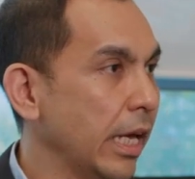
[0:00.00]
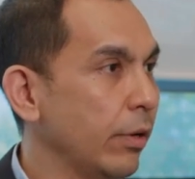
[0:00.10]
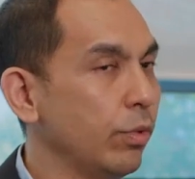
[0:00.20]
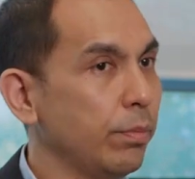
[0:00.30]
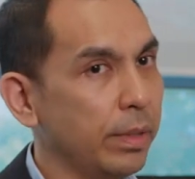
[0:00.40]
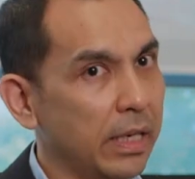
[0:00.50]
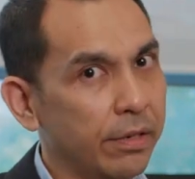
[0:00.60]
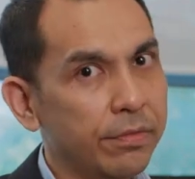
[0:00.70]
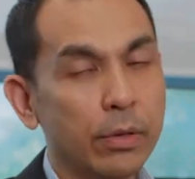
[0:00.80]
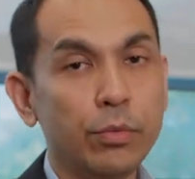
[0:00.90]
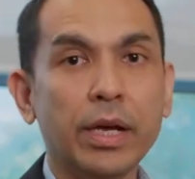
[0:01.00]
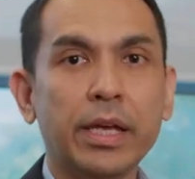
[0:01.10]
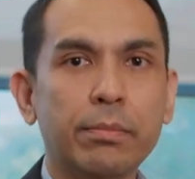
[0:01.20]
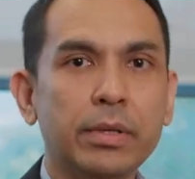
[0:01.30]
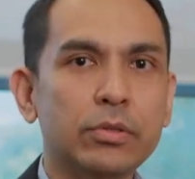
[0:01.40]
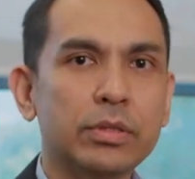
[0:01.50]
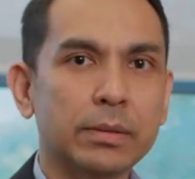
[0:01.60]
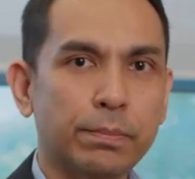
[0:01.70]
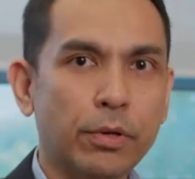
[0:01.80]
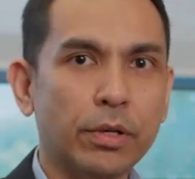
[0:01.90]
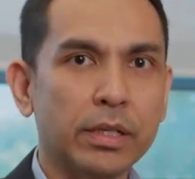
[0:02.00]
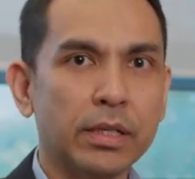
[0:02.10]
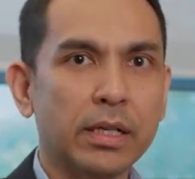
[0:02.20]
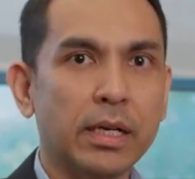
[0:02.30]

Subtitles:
and we believe that we are able to support